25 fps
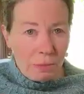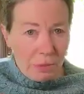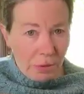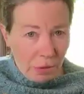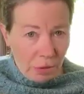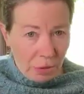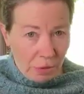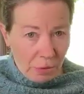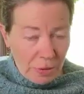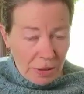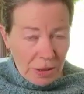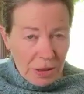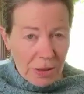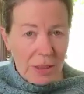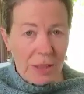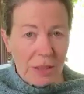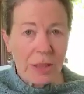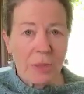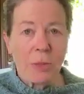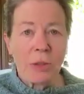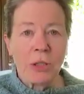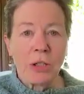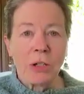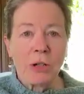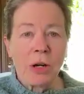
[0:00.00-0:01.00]
your business,
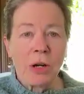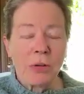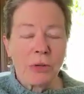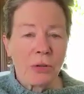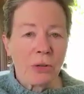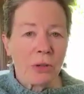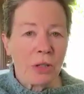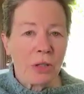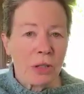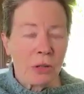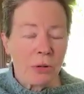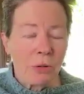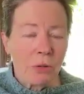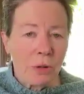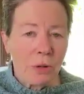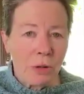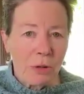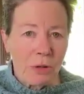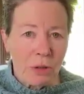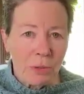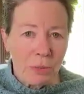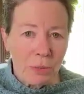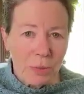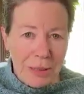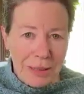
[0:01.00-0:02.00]
but you're also going to grow
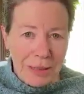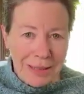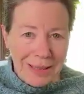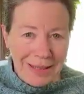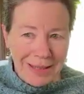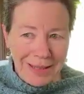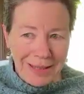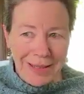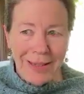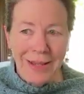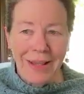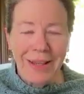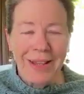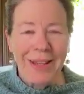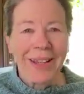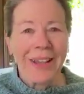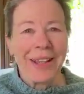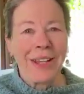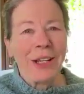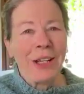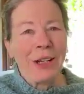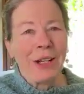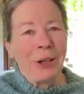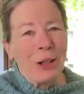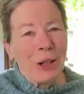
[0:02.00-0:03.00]
your business.
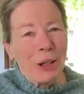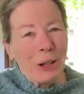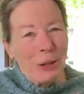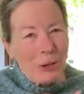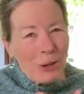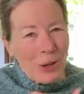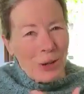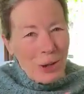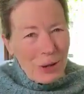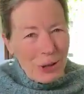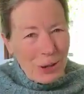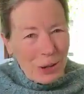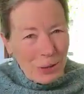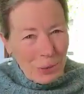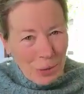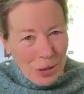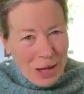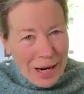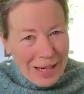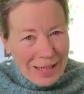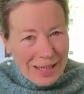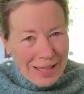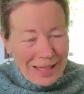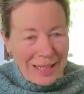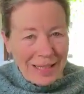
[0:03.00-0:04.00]
You're going to grow your
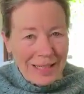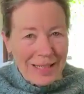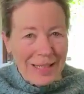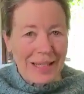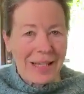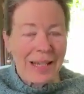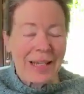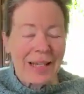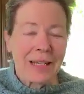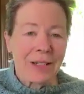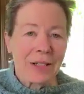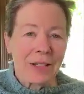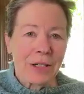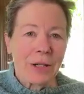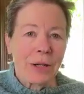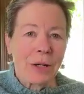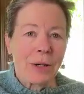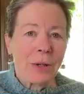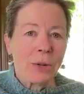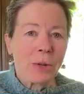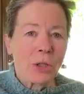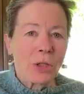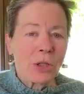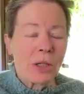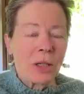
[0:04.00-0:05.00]
practice as a
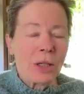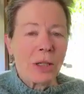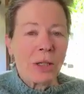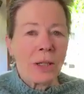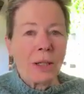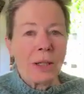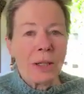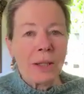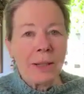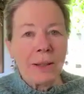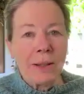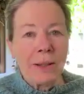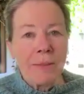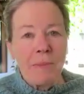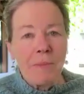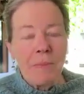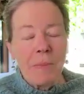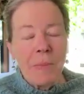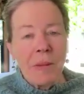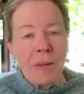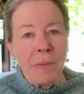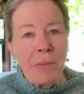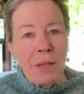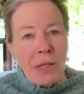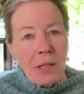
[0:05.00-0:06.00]
coach
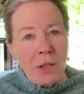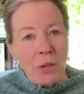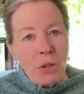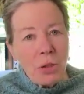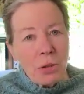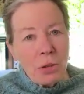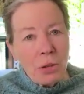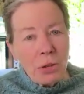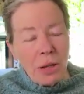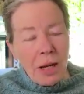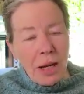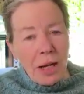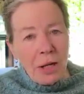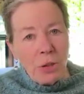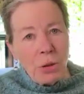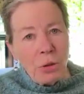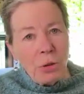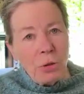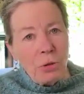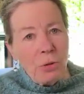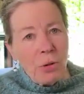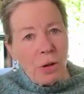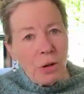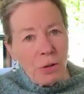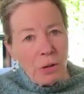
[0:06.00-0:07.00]
because as
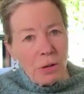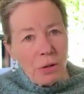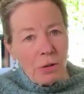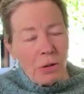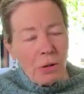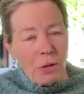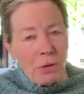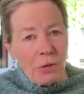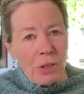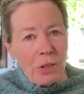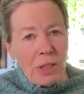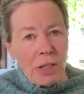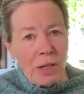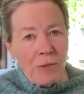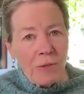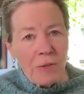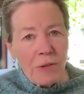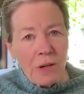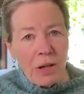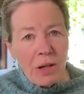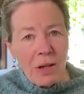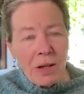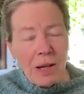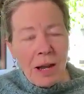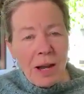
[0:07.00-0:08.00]
you grow your own
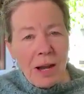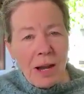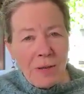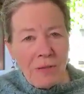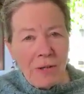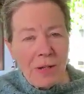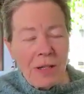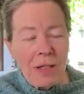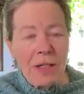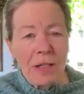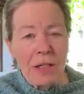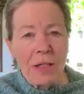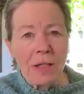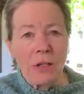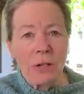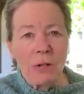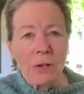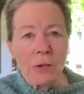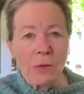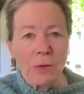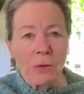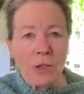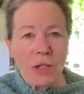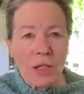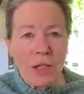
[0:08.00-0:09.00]
self-confidence and your
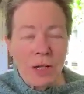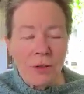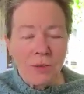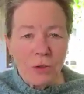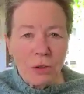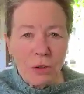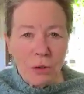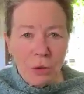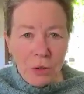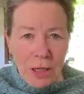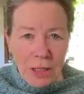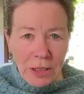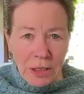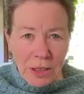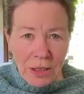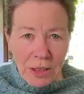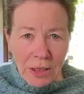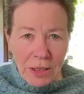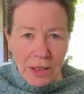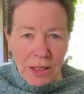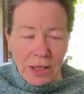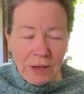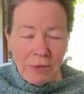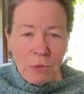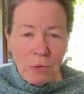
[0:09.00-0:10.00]
own self-trust and
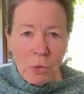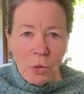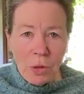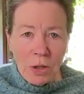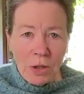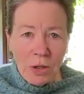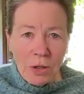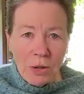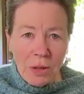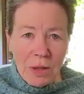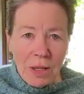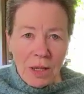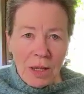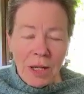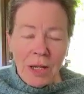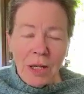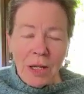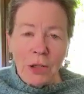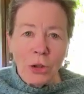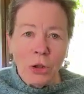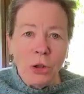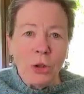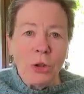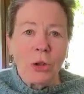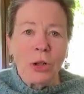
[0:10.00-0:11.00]
self-worth,
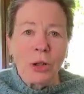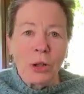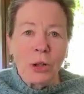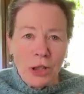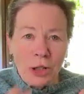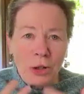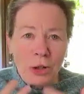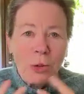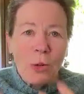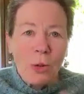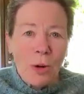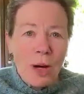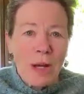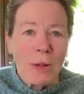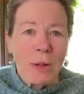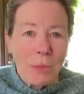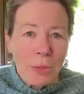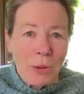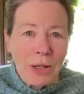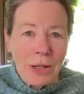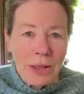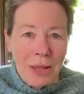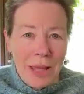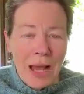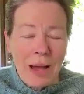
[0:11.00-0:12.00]
you're going to want to
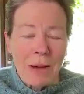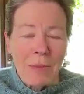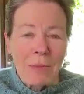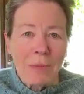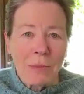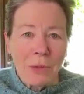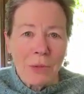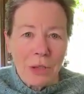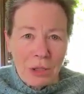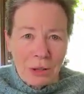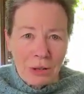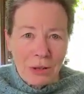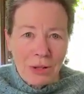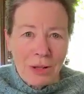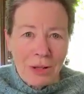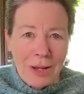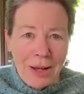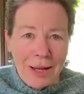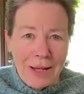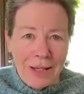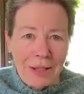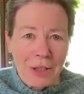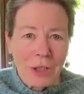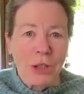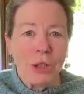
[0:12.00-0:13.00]
bring that to your
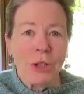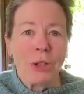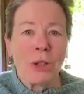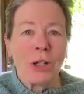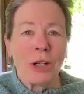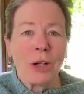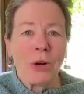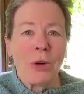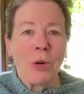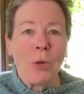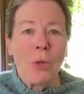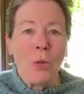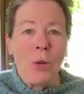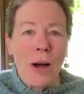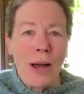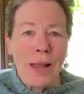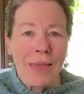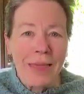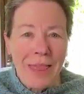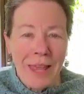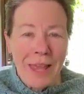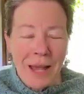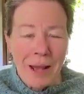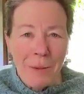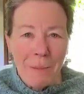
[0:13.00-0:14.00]
clients. You're going to
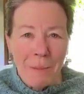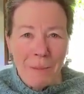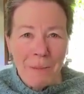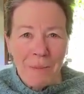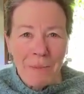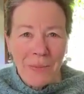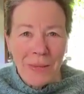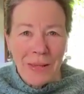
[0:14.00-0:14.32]
want them